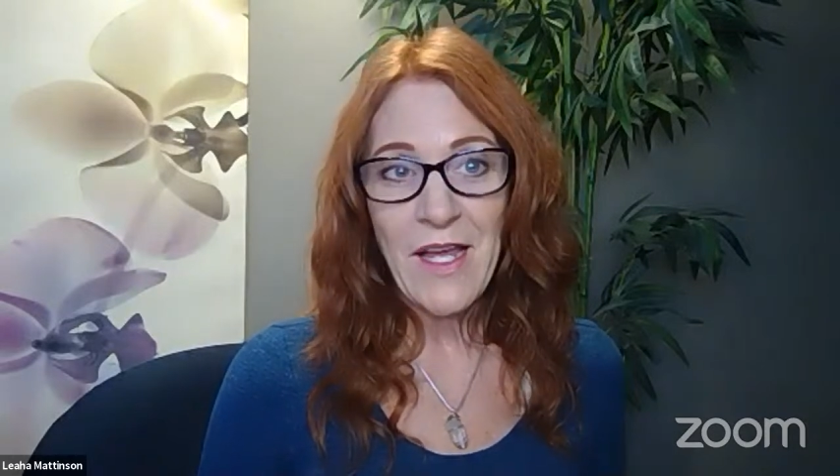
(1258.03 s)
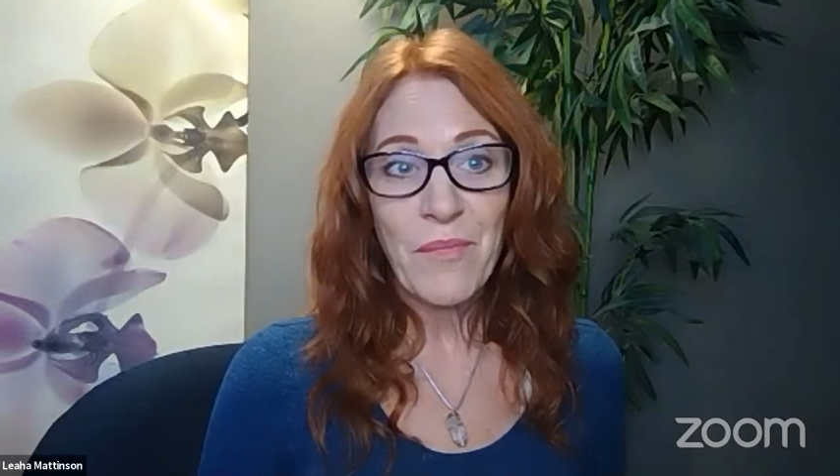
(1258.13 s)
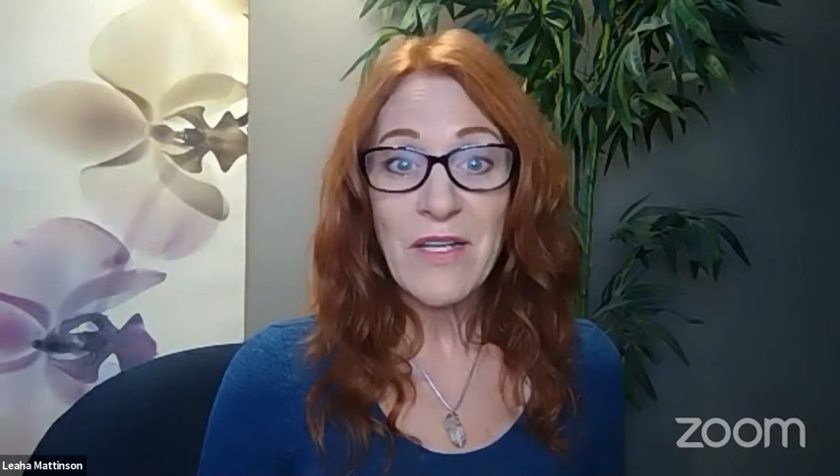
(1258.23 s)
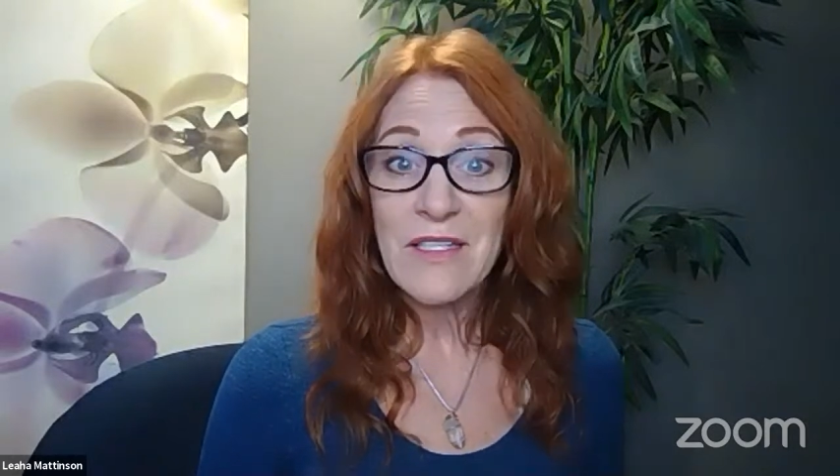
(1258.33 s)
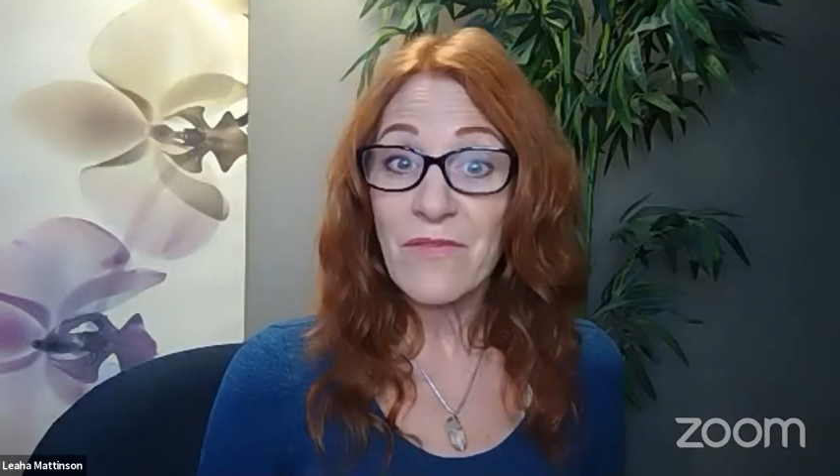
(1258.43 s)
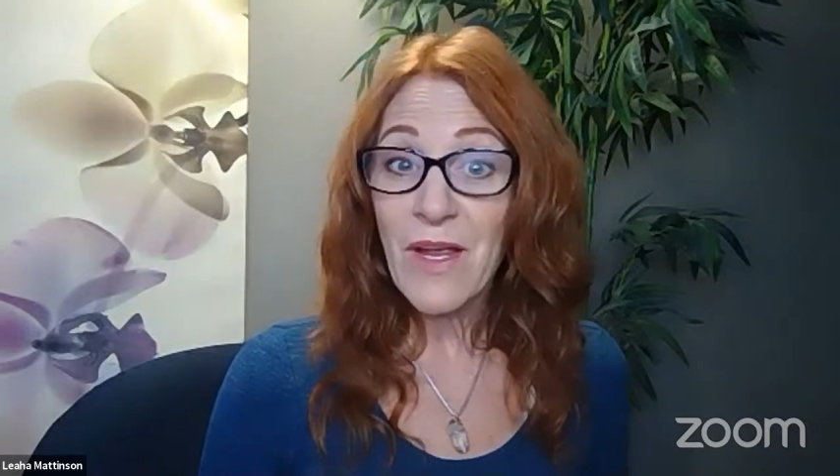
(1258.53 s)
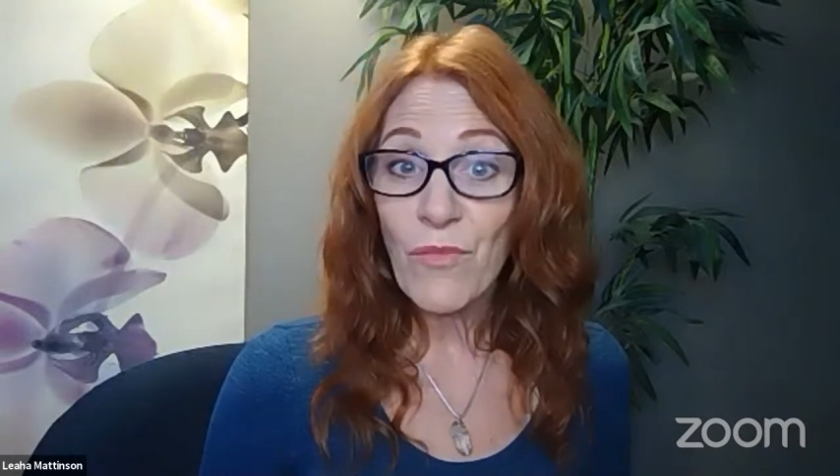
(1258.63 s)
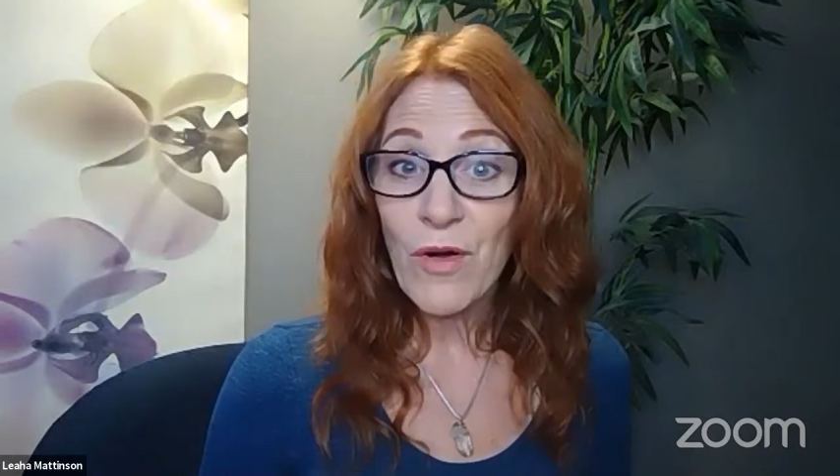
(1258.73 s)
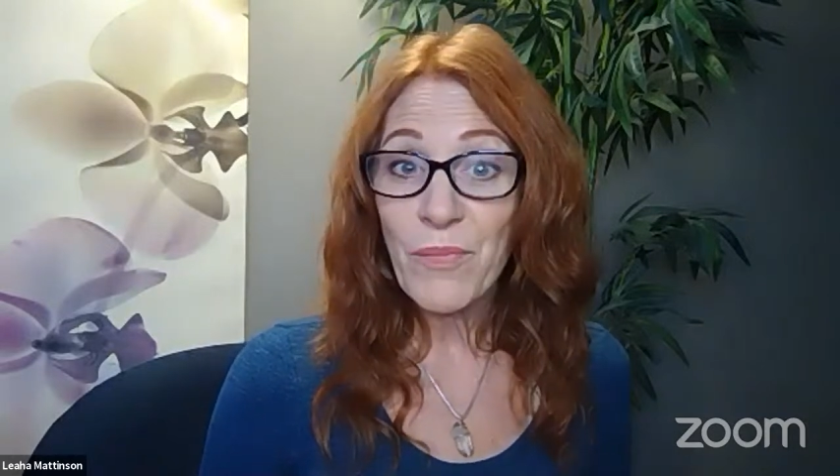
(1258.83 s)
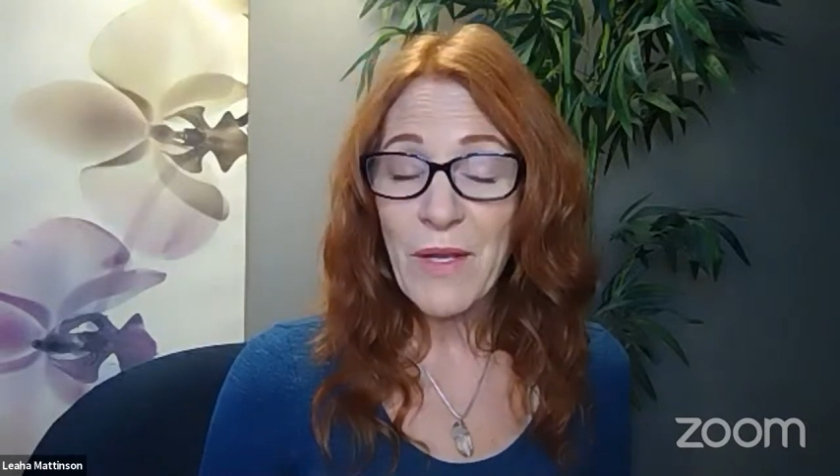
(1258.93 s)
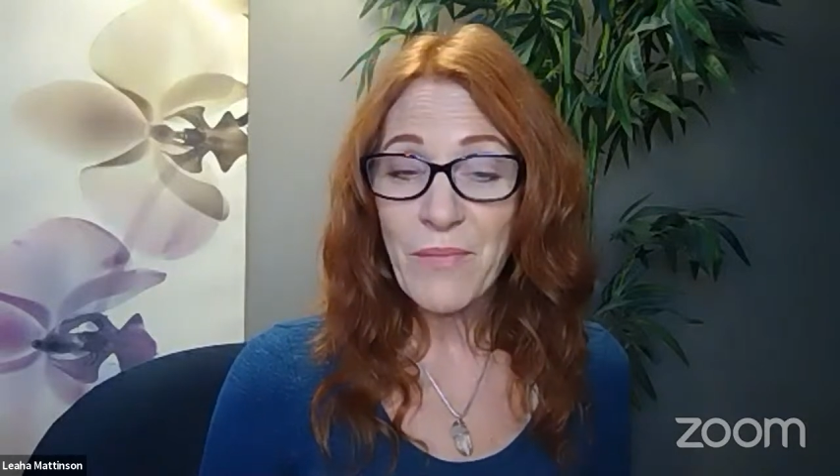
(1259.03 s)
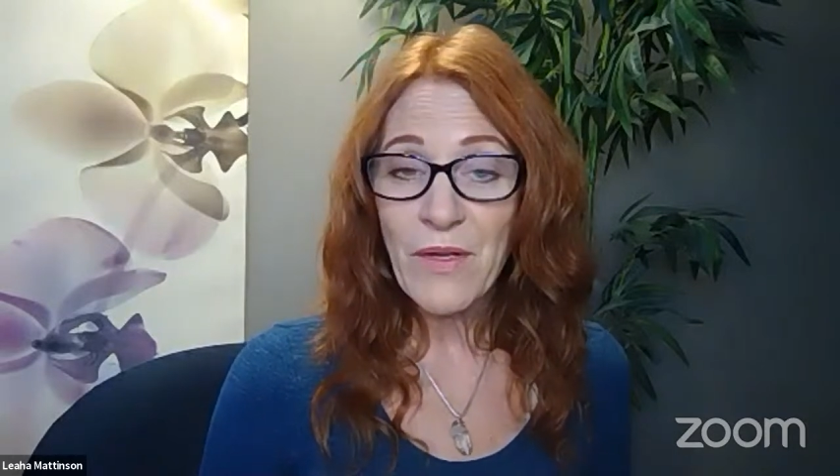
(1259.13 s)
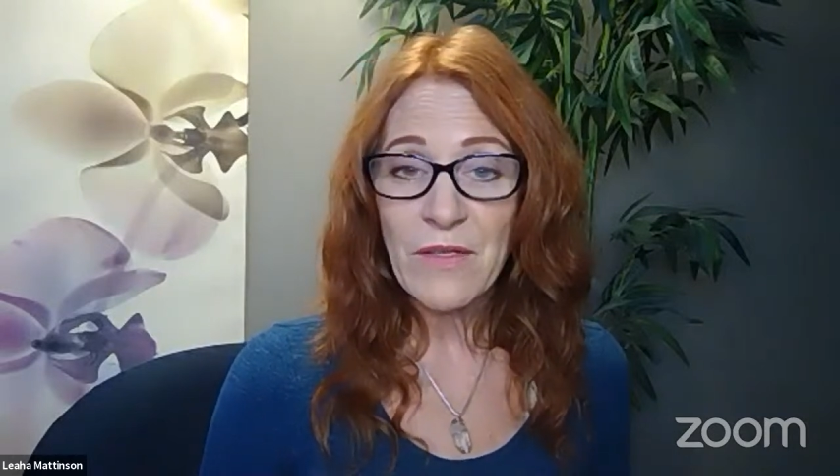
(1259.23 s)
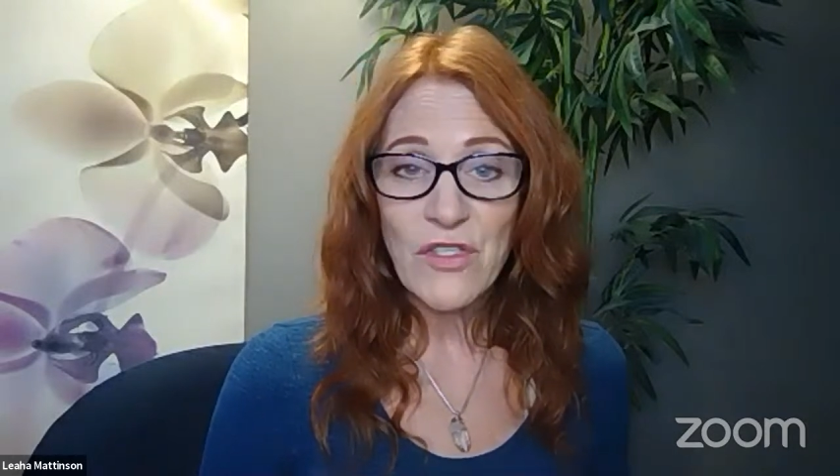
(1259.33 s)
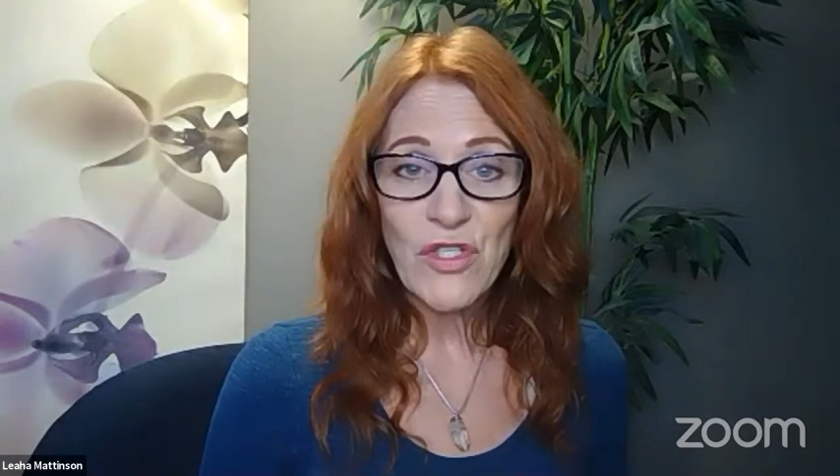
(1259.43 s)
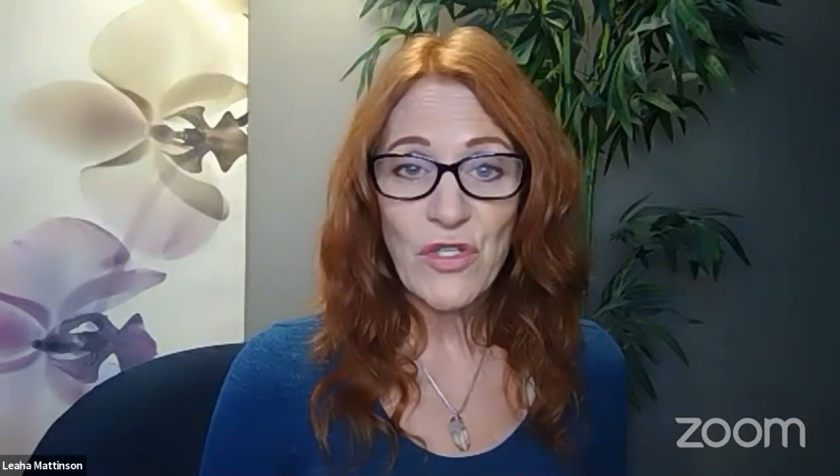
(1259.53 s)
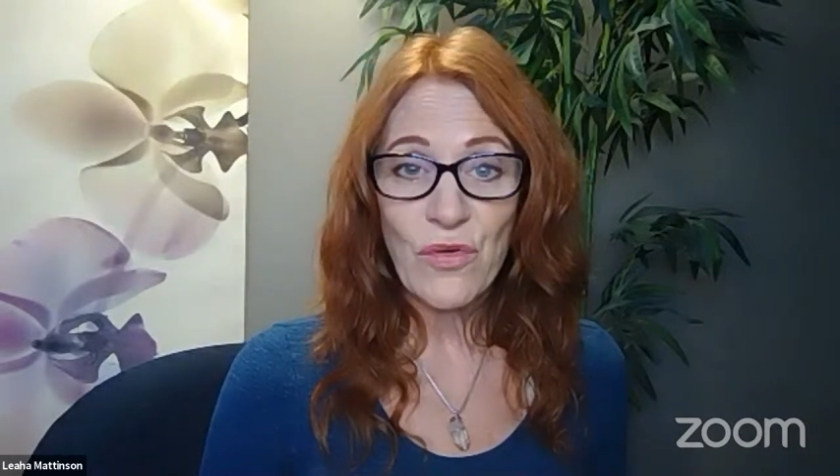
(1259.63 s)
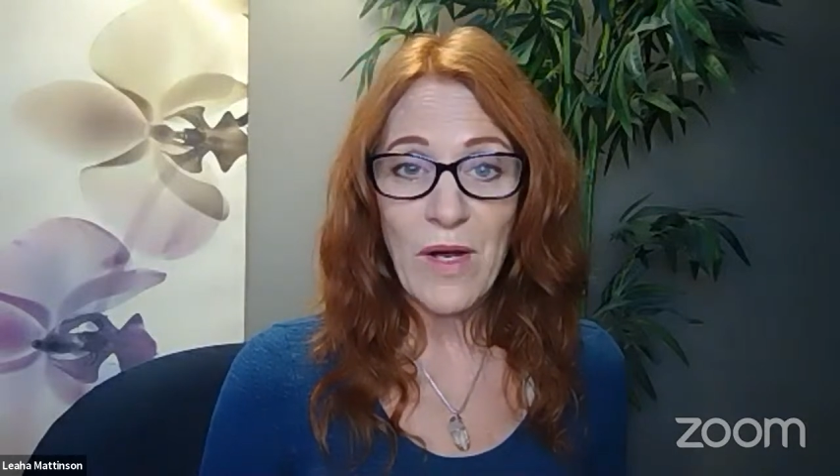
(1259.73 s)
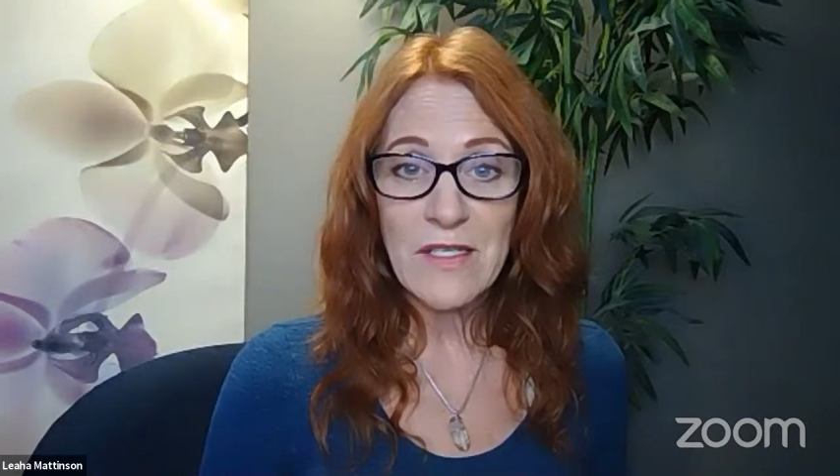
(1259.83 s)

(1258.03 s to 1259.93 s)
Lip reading: Please invite more people to